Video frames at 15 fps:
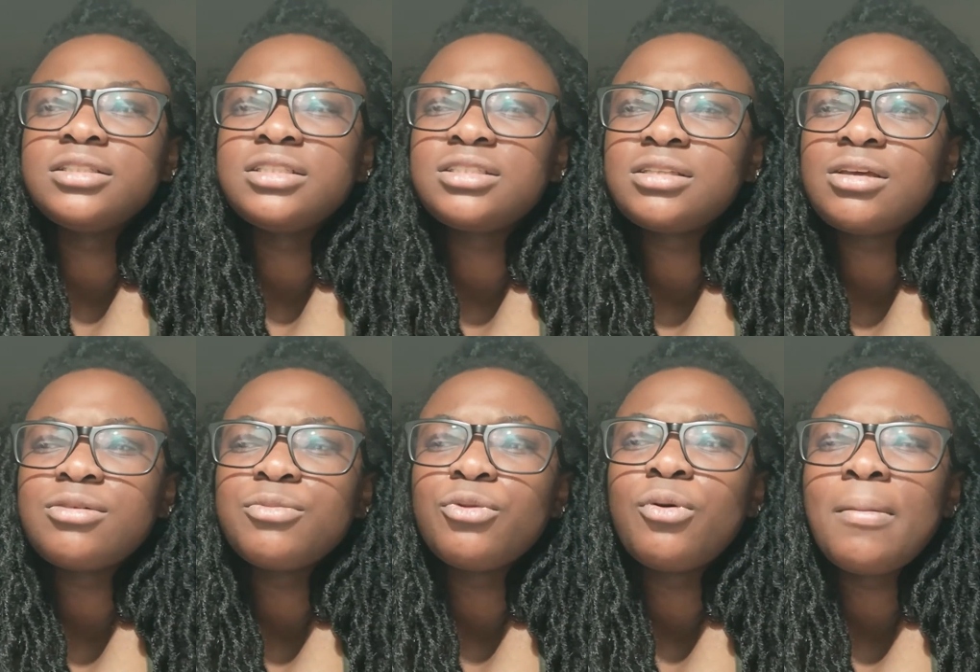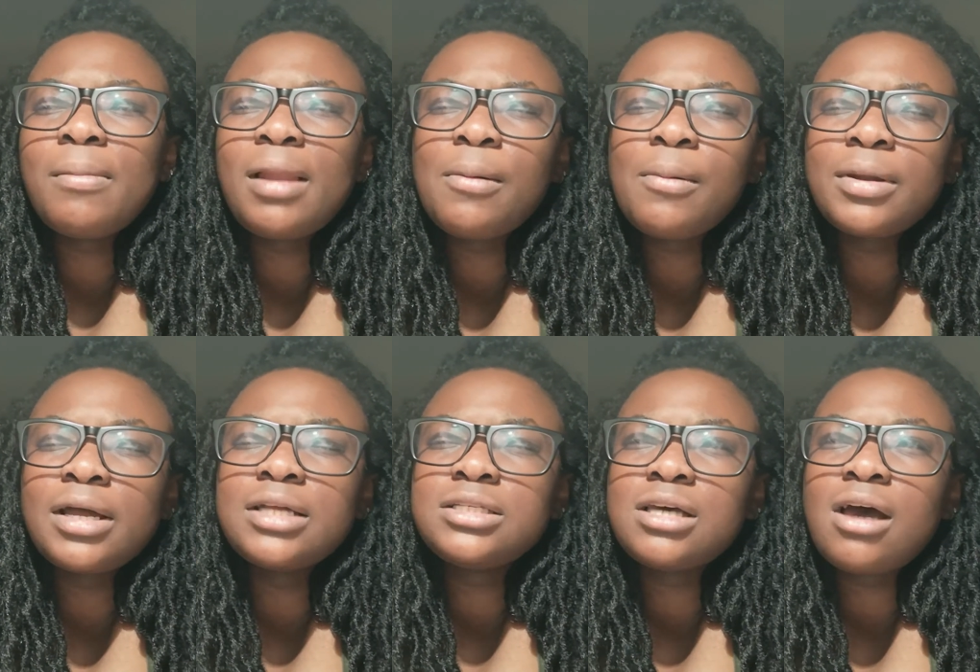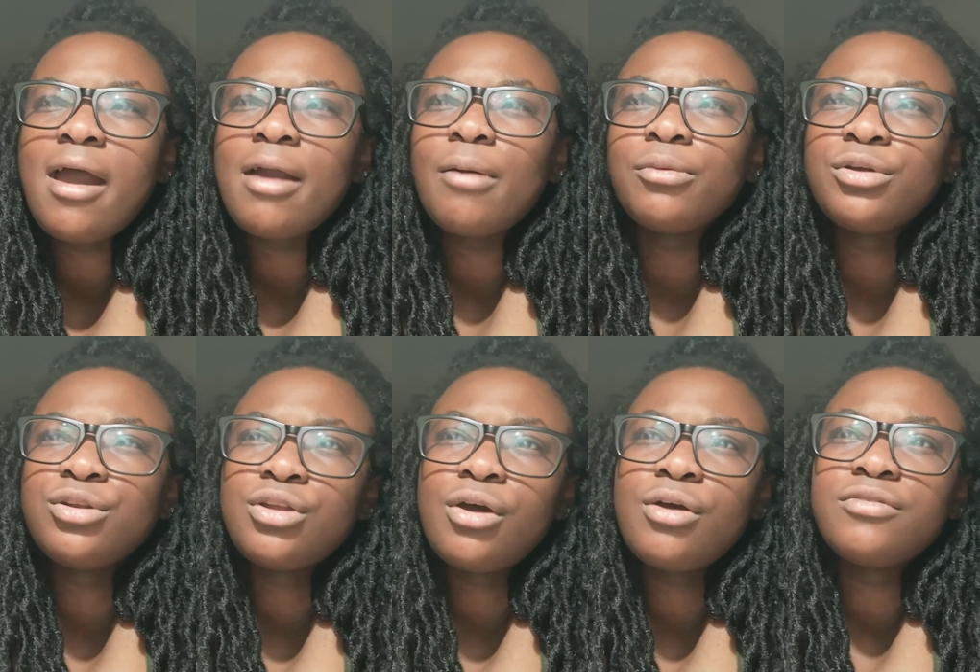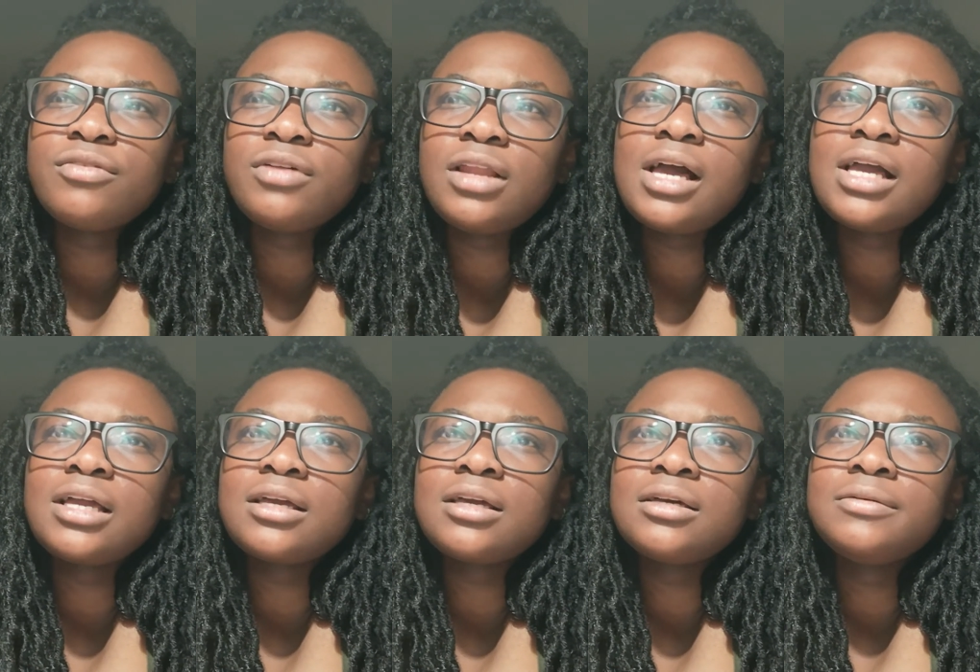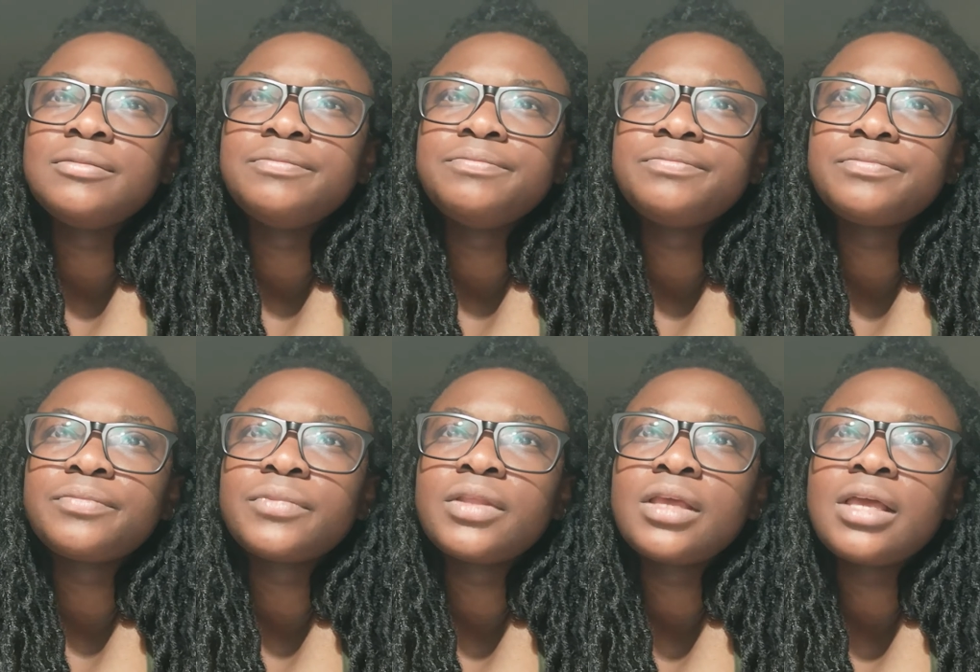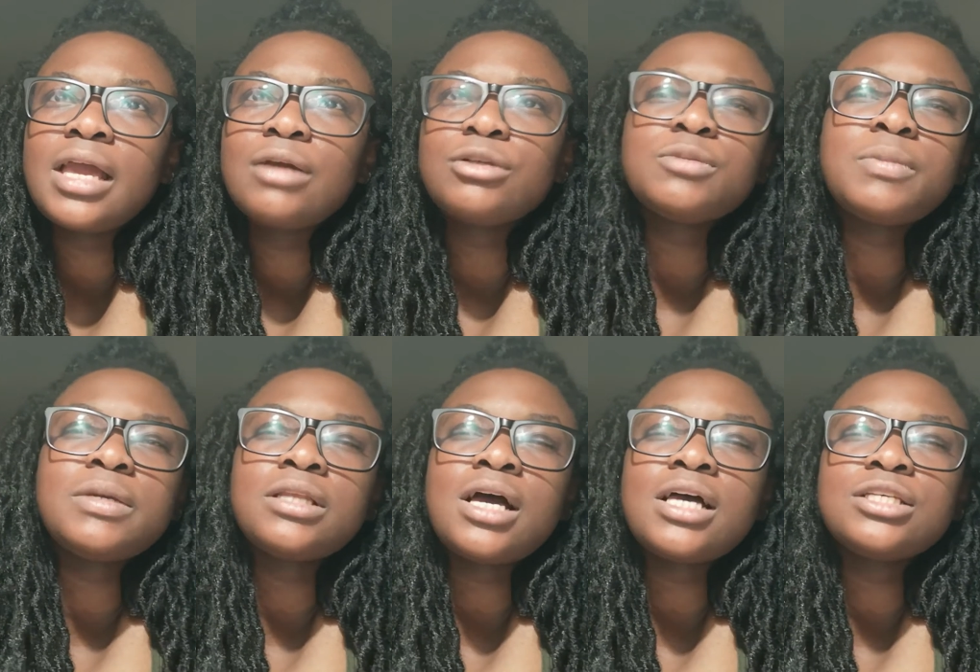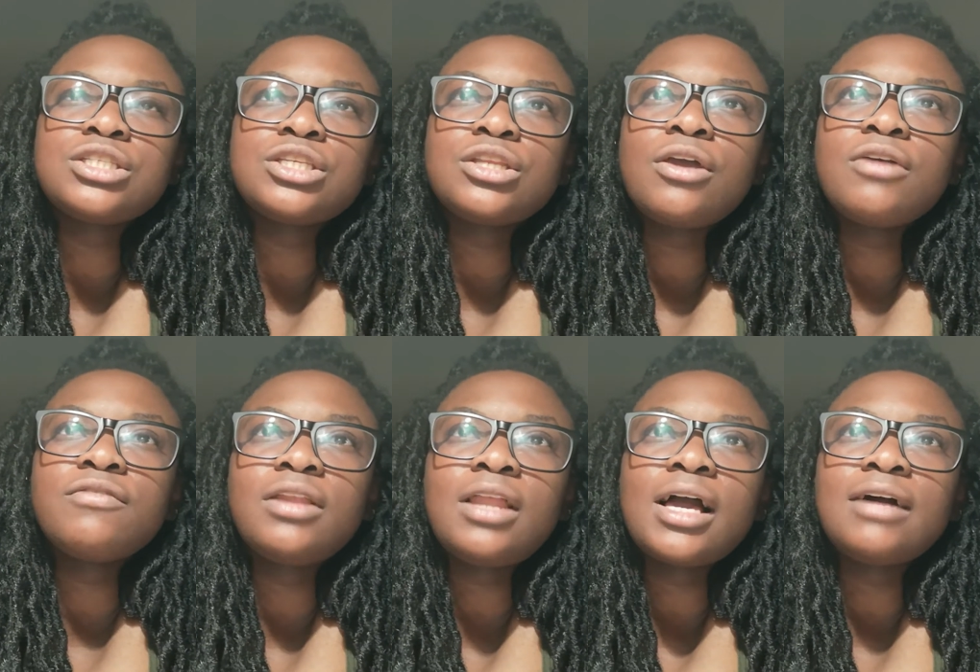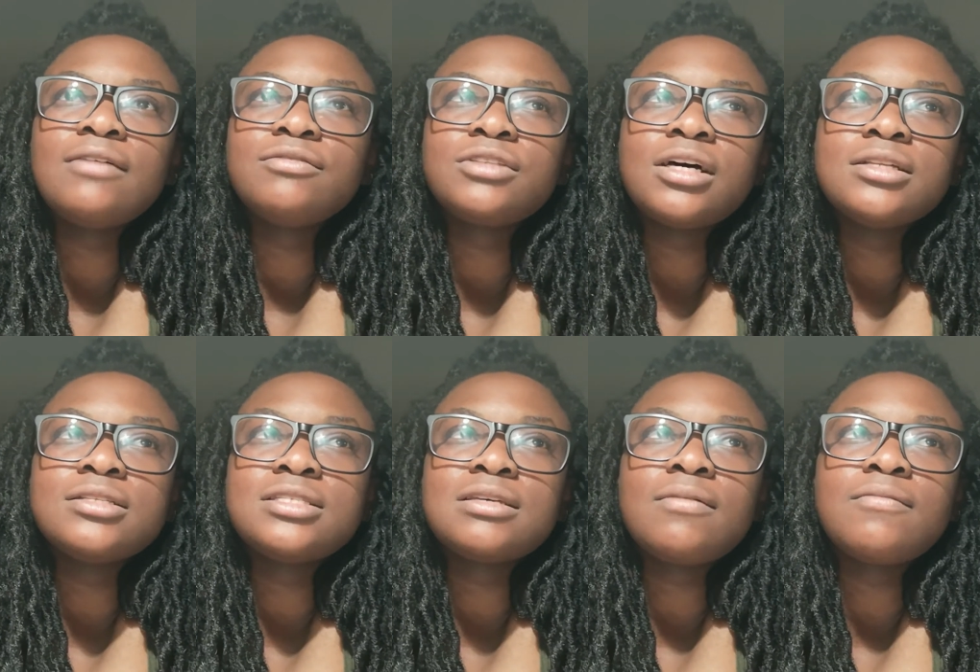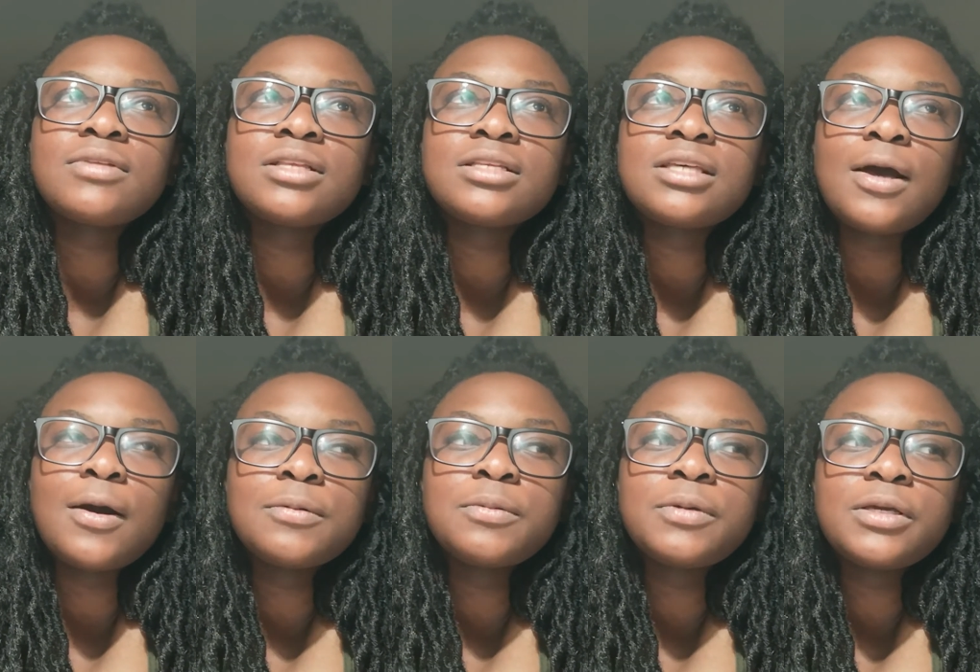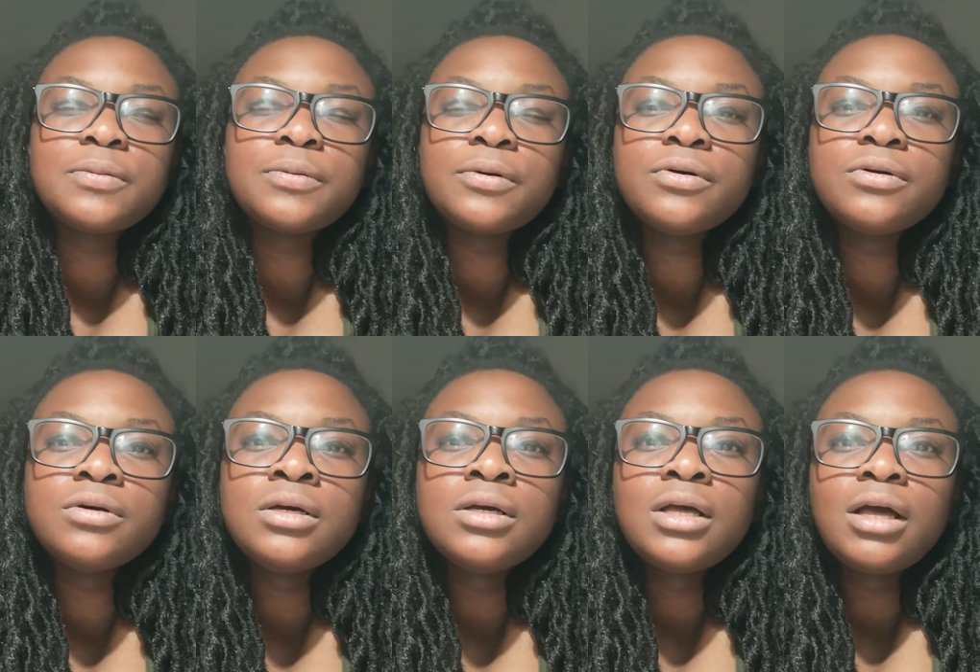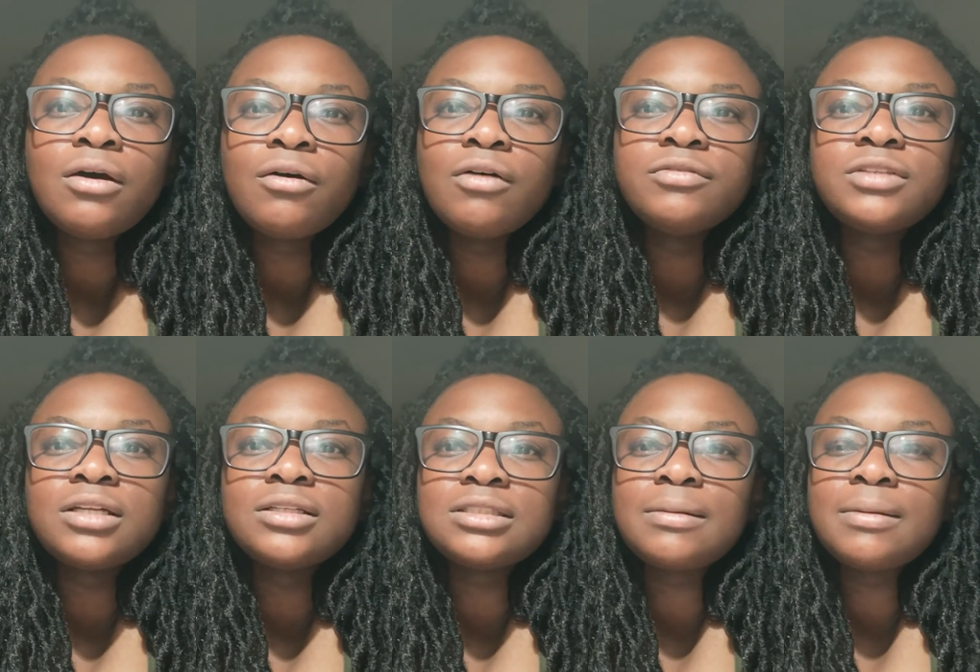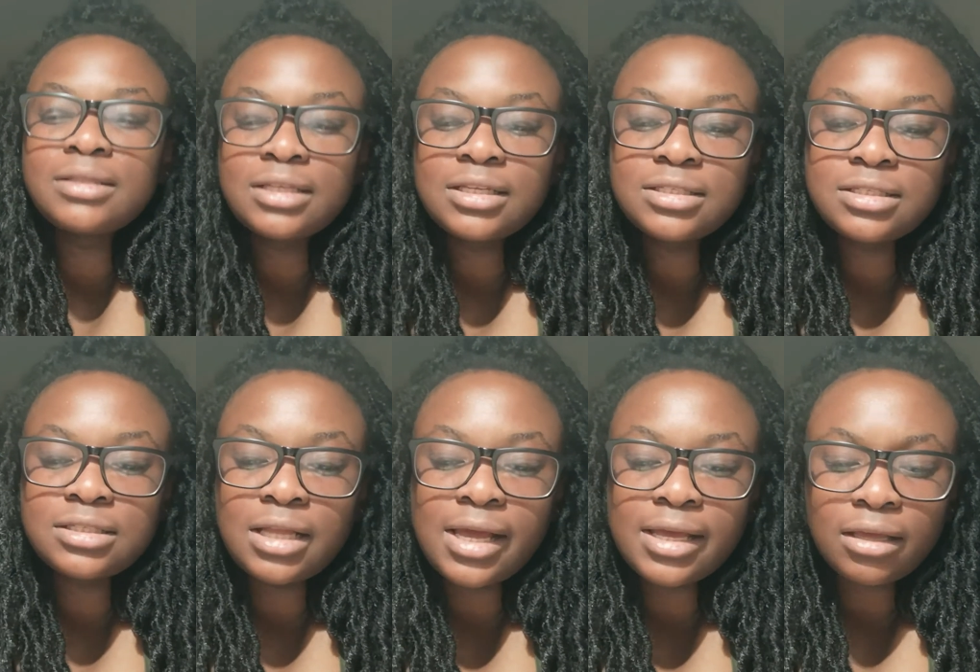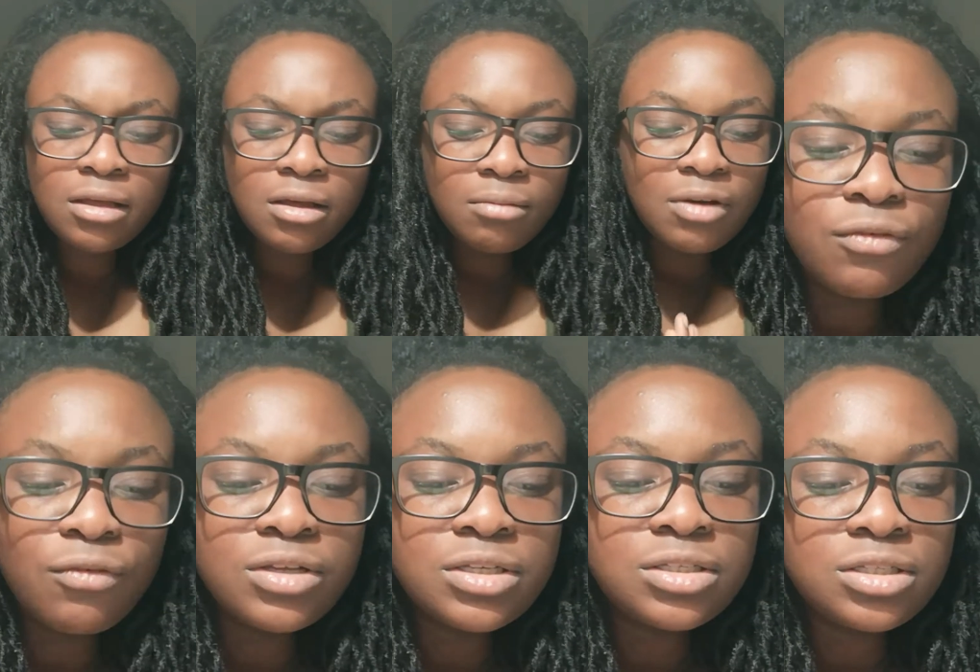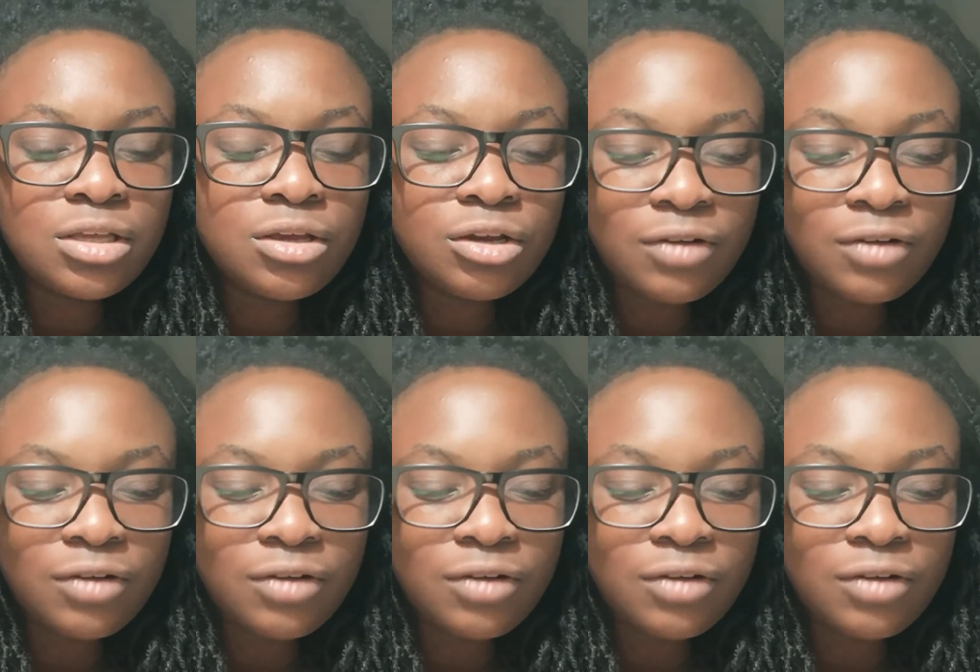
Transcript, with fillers: it's so morbid, but like, when I die, I want to know that like it'll just be nice to know that like I've done something that's helped people, or I've done something that's like my voice is so